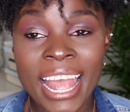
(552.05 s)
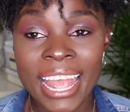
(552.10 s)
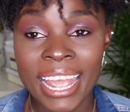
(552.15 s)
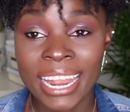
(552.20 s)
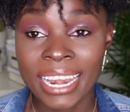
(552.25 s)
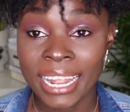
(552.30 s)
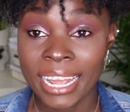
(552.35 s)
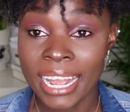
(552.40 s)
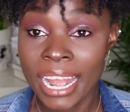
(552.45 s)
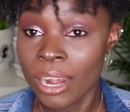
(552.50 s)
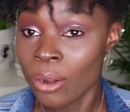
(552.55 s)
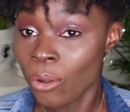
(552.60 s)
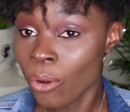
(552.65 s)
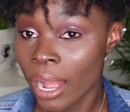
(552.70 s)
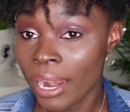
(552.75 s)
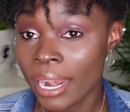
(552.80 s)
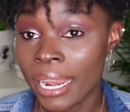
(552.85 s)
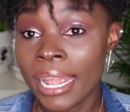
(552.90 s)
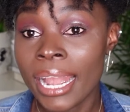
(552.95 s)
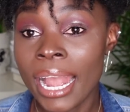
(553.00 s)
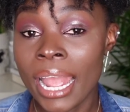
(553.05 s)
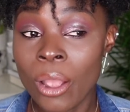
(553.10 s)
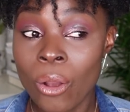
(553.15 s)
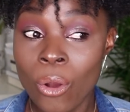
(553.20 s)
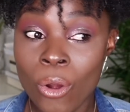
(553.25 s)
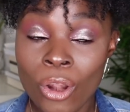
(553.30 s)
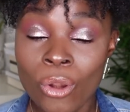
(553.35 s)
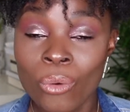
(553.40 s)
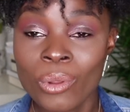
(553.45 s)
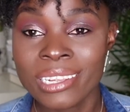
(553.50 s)
And like I
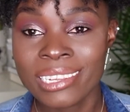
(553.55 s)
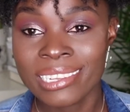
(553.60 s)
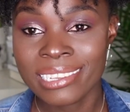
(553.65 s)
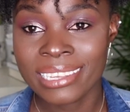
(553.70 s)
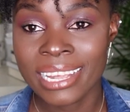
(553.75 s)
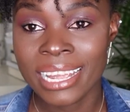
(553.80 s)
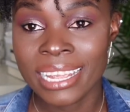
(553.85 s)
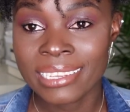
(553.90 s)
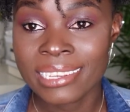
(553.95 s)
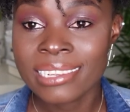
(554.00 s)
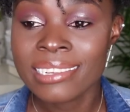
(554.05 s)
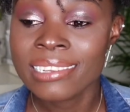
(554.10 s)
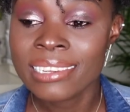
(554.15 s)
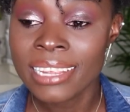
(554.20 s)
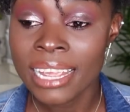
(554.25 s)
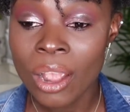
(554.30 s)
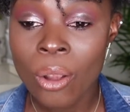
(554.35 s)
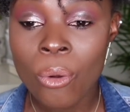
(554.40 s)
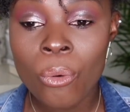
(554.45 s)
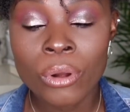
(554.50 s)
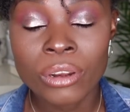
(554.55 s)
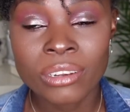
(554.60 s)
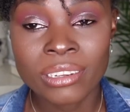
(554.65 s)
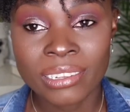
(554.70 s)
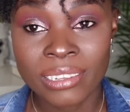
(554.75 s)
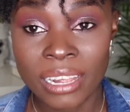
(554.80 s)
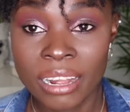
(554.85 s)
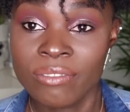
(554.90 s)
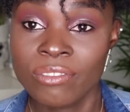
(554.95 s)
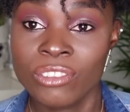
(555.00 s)
always say, just take what
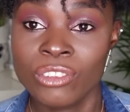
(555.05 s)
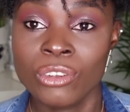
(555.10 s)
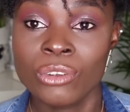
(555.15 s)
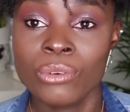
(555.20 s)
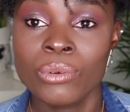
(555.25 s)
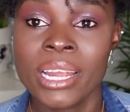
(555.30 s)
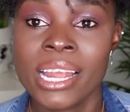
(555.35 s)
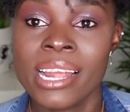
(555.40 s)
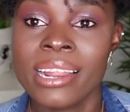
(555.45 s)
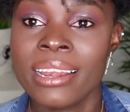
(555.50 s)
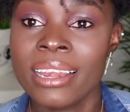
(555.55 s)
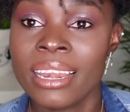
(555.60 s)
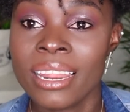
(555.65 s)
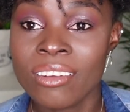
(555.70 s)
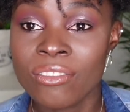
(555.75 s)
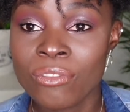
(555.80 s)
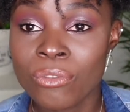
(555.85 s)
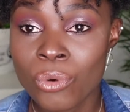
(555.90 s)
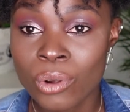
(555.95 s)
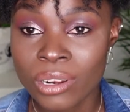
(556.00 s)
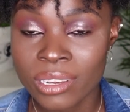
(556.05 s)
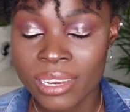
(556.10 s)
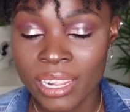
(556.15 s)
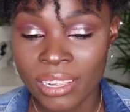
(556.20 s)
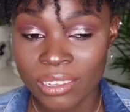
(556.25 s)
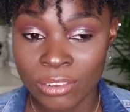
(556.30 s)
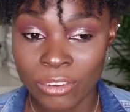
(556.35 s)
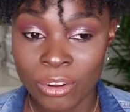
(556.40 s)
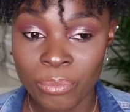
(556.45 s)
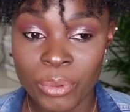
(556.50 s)
serves you and leave what
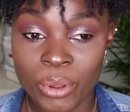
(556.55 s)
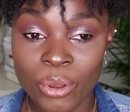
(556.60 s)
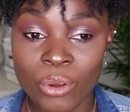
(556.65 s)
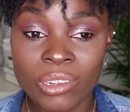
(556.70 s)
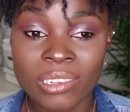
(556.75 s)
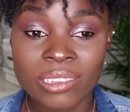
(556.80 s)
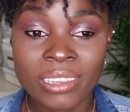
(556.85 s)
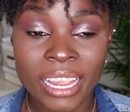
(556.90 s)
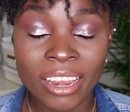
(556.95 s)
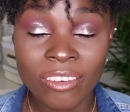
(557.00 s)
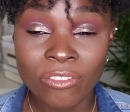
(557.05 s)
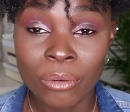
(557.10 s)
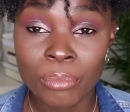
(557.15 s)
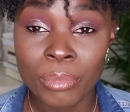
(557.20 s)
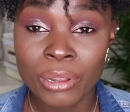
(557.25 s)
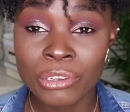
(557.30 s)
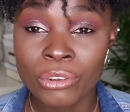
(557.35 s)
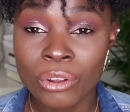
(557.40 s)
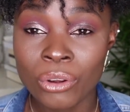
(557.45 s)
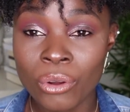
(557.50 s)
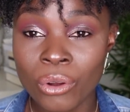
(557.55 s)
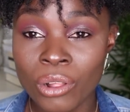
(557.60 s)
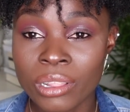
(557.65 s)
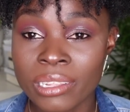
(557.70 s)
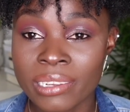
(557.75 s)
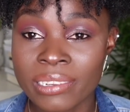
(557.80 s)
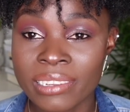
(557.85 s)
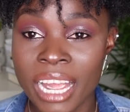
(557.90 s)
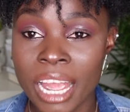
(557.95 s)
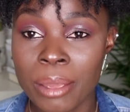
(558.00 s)
does not, because the information all
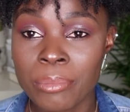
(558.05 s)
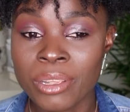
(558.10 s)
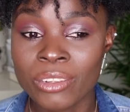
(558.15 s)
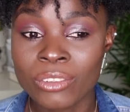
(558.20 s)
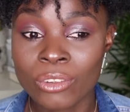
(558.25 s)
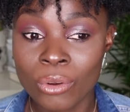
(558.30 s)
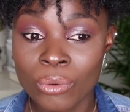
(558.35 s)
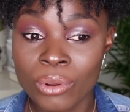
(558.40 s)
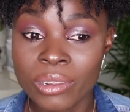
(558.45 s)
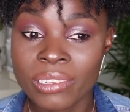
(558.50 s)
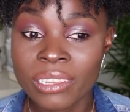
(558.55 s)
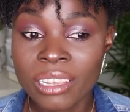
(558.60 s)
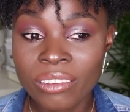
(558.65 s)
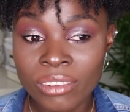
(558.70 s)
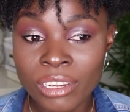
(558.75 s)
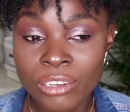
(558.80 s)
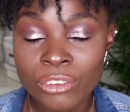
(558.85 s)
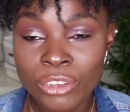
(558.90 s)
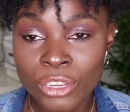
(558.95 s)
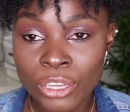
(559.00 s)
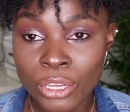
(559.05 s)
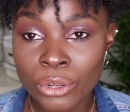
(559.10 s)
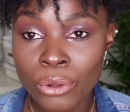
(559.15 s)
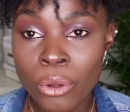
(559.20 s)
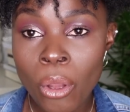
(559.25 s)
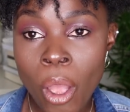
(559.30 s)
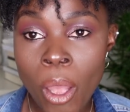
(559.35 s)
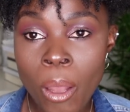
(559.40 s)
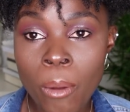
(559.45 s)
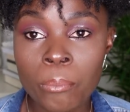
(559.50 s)
the time is always given to you,
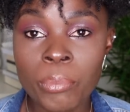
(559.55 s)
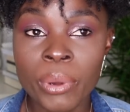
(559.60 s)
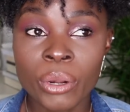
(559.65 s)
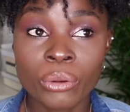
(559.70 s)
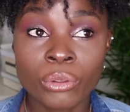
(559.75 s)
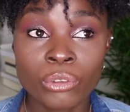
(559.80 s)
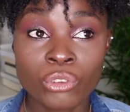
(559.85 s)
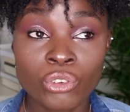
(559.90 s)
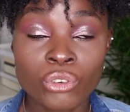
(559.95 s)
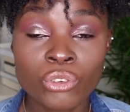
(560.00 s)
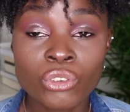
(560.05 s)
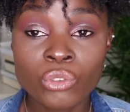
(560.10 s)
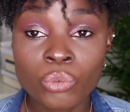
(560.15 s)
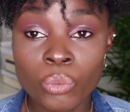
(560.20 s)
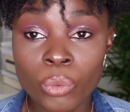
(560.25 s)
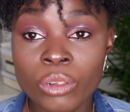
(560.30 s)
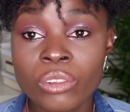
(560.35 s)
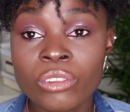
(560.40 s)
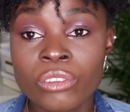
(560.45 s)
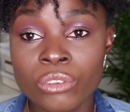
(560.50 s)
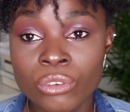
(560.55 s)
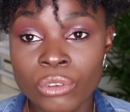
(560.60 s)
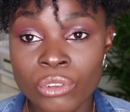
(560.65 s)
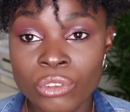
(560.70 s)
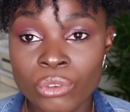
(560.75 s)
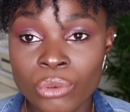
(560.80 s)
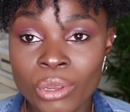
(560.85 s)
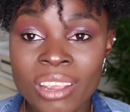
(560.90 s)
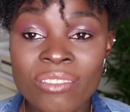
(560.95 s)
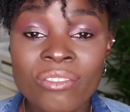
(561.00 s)
but you choose what
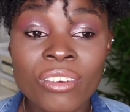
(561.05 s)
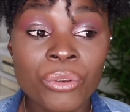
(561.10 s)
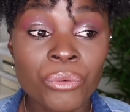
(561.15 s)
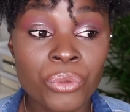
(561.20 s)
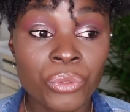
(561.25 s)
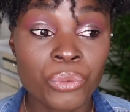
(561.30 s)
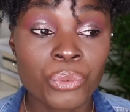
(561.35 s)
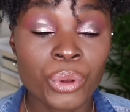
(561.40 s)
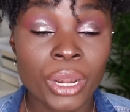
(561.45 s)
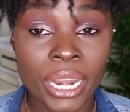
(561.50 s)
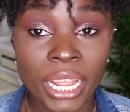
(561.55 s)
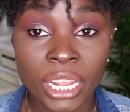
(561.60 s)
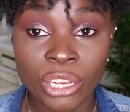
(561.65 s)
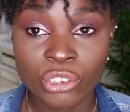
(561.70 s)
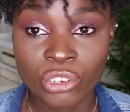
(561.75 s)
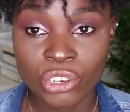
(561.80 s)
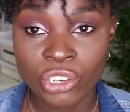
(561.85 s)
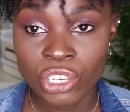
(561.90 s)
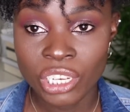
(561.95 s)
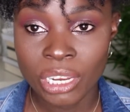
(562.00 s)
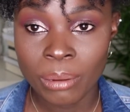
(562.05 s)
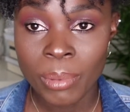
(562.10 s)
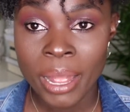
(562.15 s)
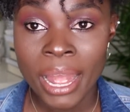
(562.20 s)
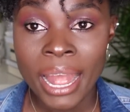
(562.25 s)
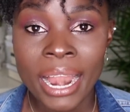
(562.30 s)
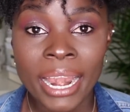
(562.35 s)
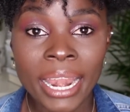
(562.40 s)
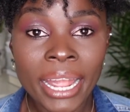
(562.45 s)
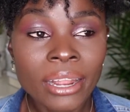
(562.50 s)
suits you. Even with relationship,
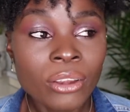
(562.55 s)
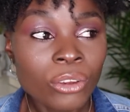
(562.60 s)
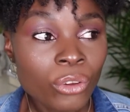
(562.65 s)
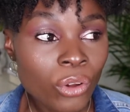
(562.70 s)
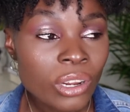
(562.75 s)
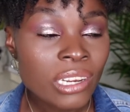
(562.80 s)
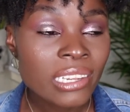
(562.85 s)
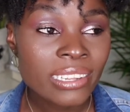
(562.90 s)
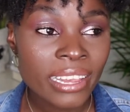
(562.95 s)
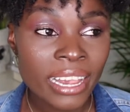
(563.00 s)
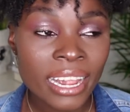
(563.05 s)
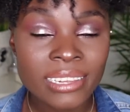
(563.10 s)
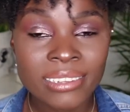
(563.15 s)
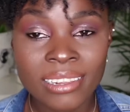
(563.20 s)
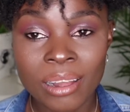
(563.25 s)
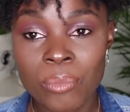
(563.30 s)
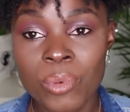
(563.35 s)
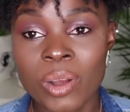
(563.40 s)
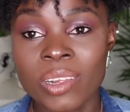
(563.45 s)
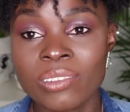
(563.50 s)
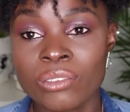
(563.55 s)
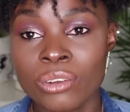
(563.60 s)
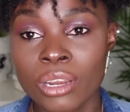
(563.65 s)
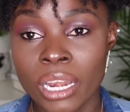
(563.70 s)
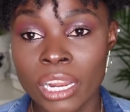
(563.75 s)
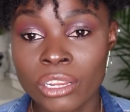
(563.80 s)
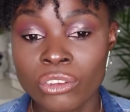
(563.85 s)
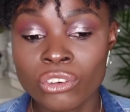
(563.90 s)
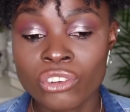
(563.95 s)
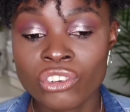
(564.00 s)
like, don't take someone's
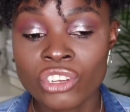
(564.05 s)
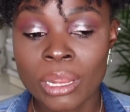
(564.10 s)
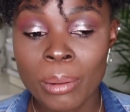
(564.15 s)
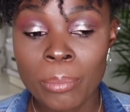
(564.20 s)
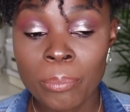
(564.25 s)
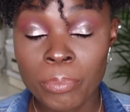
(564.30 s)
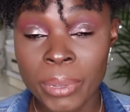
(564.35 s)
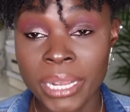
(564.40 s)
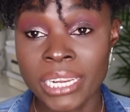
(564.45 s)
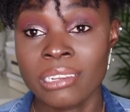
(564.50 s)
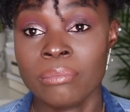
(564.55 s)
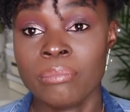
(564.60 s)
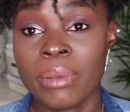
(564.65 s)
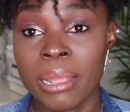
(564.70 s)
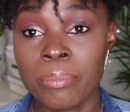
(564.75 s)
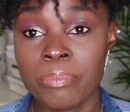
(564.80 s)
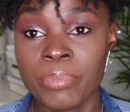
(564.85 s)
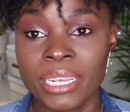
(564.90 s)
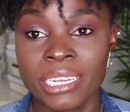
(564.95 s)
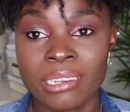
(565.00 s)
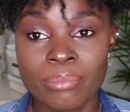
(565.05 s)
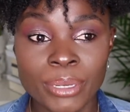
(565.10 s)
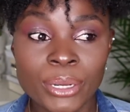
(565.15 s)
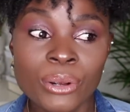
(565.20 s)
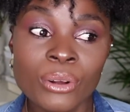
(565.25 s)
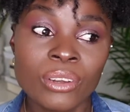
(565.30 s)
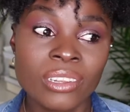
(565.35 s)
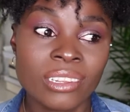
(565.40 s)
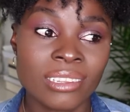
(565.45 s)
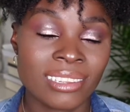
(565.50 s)
relationship bit by bit,
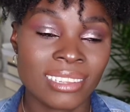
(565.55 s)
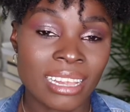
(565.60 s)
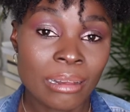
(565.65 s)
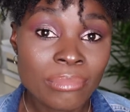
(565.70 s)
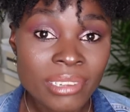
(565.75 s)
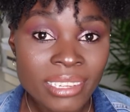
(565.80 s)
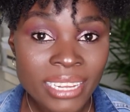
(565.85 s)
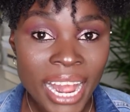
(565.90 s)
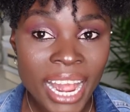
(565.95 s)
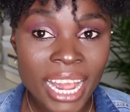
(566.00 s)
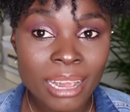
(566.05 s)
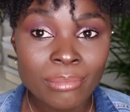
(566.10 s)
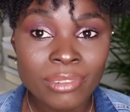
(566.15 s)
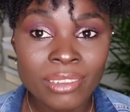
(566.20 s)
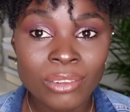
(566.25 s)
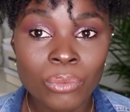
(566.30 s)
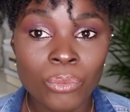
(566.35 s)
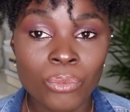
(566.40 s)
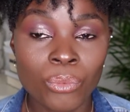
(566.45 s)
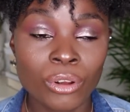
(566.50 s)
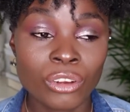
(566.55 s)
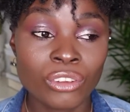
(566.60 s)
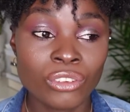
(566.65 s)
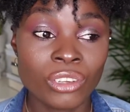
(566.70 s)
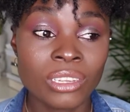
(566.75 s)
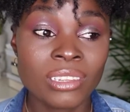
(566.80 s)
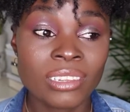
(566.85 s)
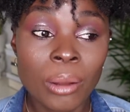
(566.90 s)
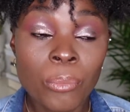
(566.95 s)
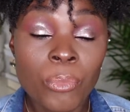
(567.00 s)
because sometimes what
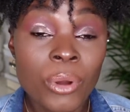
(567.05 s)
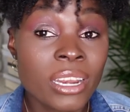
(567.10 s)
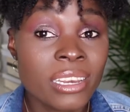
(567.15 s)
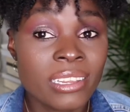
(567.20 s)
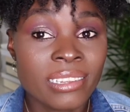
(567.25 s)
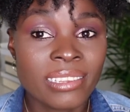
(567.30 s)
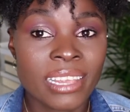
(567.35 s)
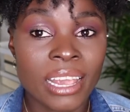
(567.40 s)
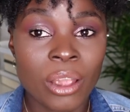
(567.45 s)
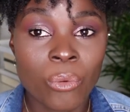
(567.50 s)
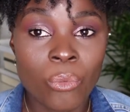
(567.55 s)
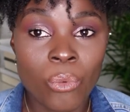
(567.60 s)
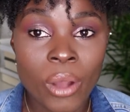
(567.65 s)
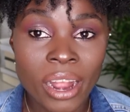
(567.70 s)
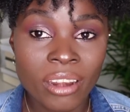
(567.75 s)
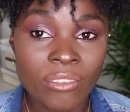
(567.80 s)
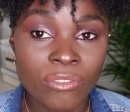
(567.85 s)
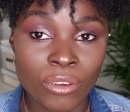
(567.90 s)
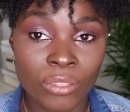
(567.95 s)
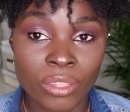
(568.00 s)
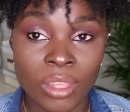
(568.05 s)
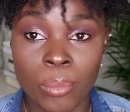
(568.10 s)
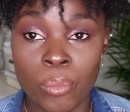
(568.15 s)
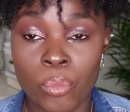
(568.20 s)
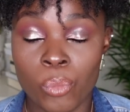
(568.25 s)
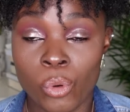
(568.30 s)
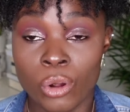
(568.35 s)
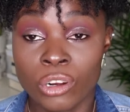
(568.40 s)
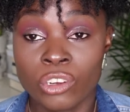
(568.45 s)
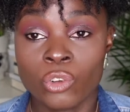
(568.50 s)
someone is saying worked for them
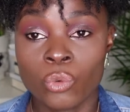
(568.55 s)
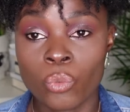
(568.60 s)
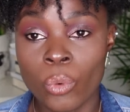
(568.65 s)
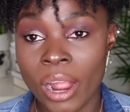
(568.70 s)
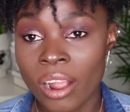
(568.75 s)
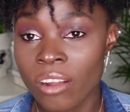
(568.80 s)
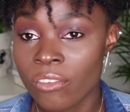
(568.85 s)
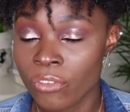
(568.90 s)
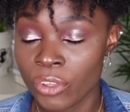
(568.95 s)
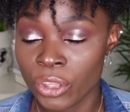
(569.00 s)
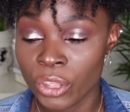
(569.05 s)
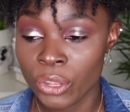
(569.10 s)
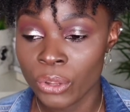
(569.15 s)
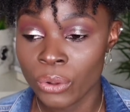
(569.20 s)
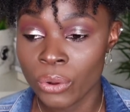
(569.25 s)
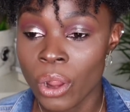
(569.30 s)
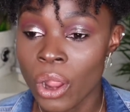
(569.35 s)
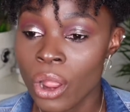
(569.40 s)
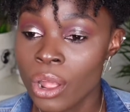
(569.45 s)
won't work for you.